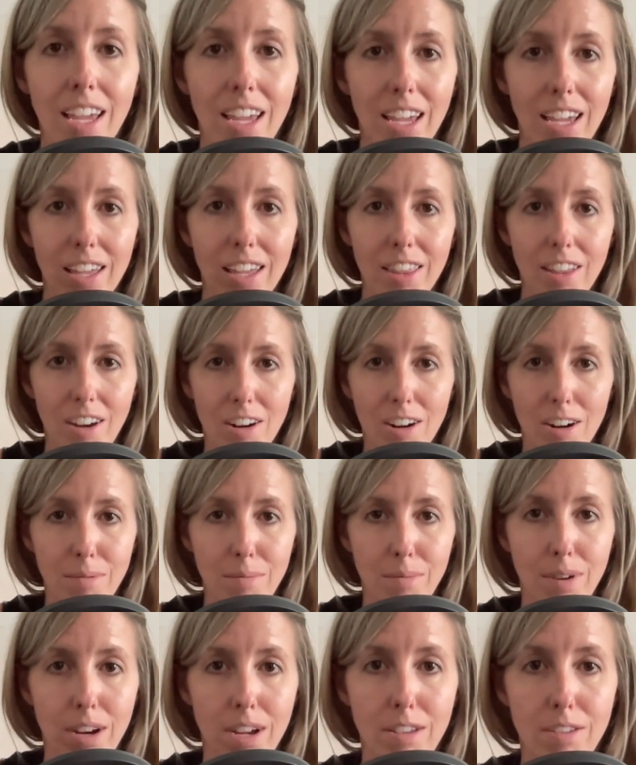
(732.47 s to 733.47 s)
and the
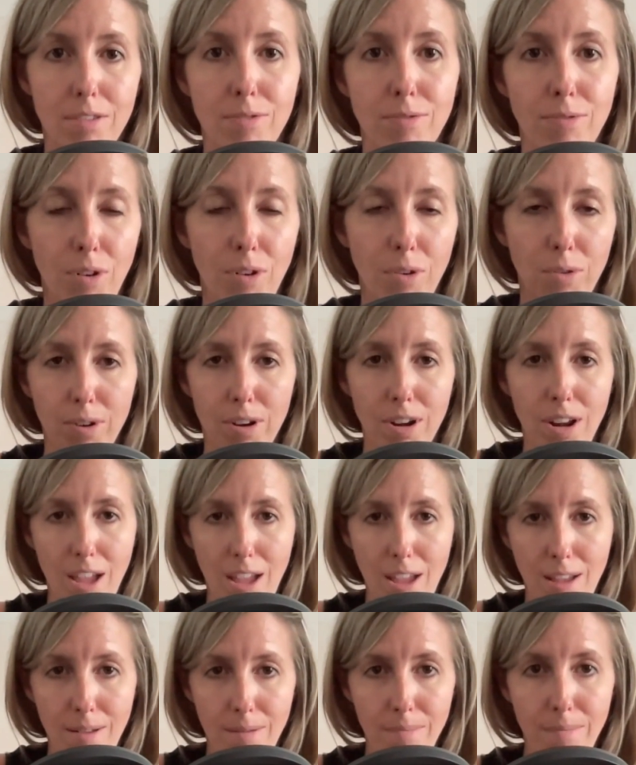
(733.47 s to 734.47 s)
armrest forward
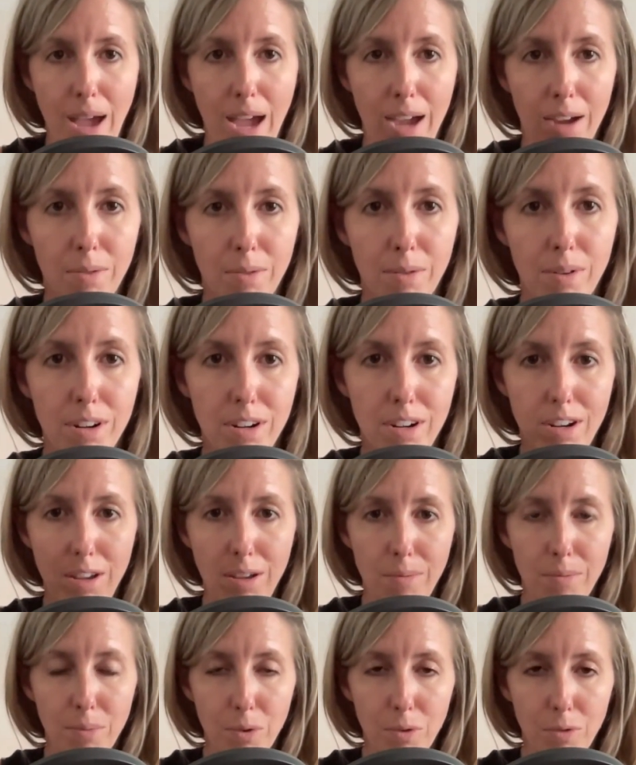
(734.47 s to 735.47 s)
and backward
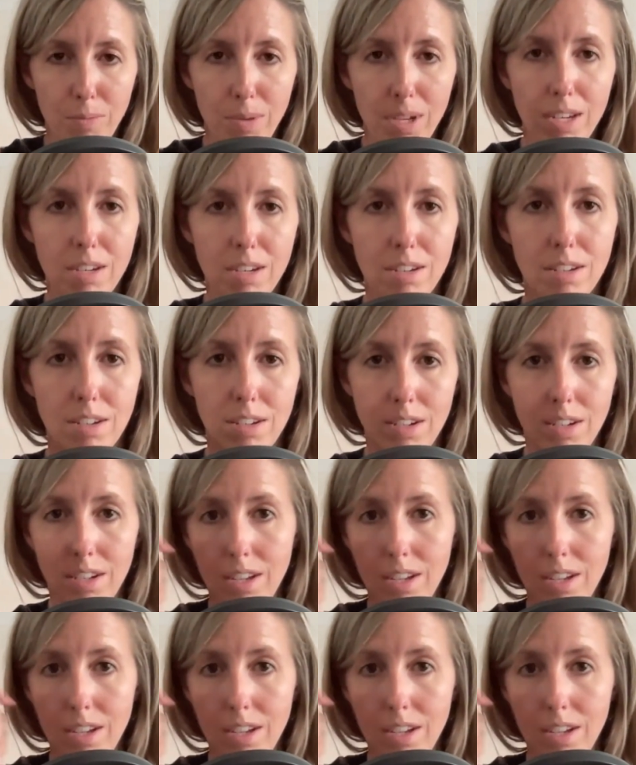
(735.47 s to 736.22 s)
movement,